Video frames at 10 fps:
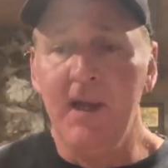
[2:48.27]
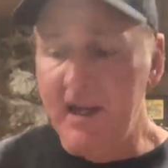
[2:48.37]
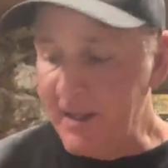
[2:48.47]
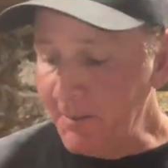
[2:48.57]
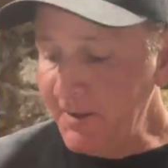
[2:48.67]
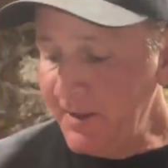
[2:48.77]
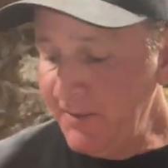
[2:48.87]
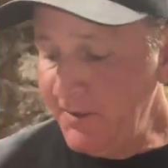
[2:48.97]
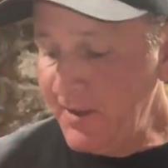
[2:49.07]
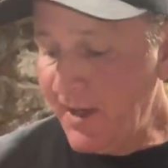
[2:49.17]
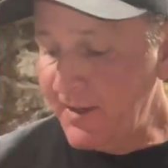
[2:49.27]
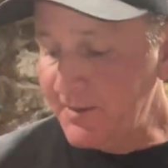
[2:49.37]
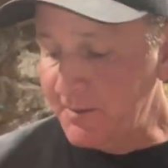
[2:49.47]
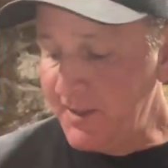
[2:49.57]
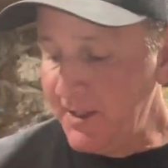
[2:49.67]
And I'm going to give you guys
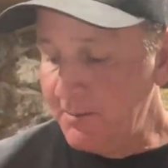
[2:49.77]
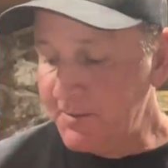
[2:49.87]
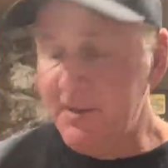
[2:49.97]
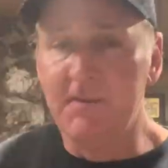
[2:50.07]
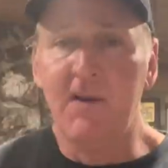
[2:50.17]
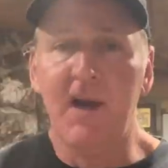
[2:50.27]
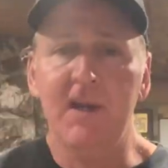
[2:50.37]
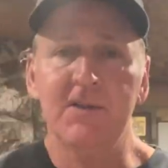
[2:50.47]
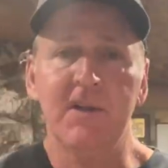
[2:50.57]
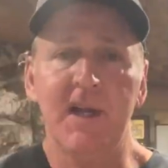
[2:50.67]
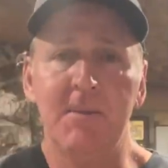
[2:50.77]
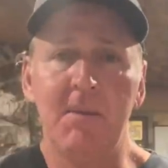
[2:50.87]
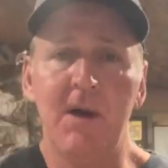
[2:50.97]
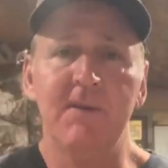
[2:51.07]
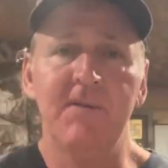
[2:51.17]
some tips and advice on how to
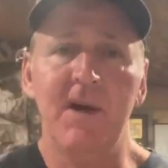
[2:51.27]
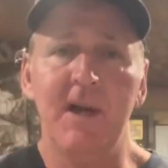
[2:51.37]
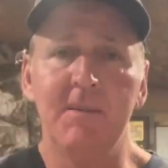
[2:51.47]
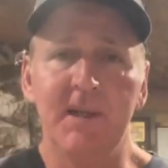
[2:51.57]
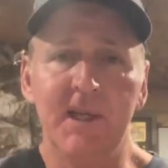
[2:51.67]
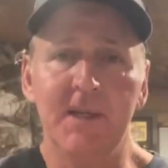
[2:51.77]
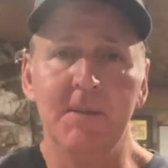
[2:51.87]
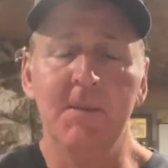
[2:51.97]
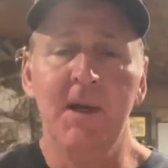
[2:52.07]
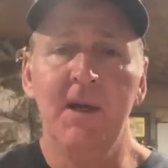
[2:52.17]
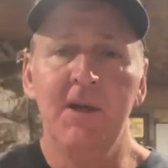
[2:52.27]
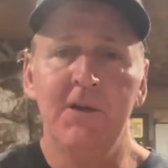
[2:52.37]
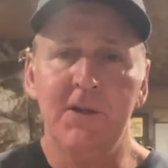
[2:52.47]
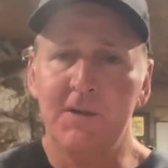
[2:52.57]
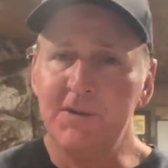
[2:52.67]
modify them to get them
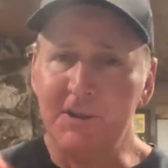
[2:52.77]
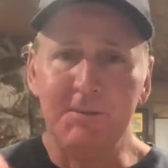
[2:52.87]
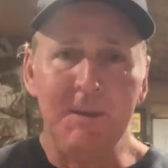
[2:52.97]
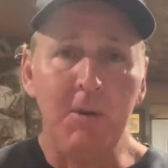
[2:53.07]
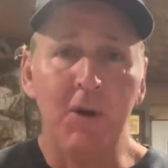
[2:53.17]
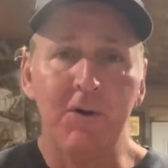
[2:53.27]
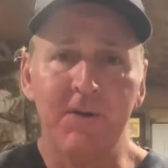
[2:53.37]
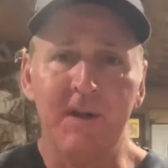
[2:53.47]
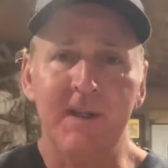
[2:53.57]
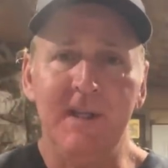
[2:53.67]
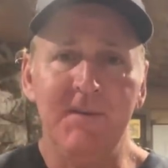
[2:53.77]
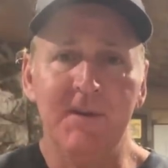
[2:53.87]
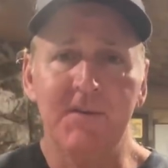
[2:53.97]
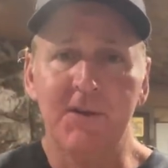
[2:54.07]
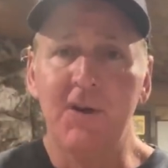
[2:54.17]
to just be perfect, even
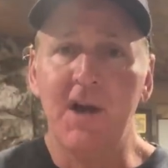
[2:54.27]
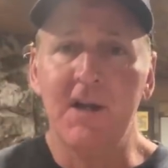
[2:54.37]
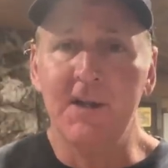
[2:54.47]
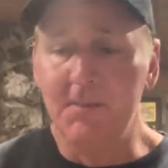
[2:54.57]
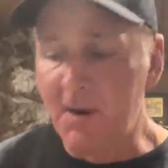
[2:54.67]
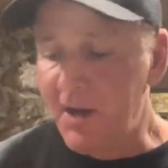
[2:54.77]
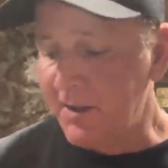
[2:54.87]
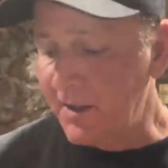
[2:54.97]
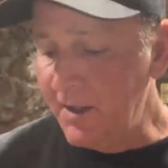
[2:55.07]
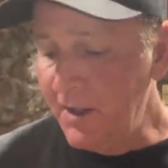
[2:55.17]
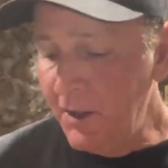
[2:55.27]
if they're not in the bottle.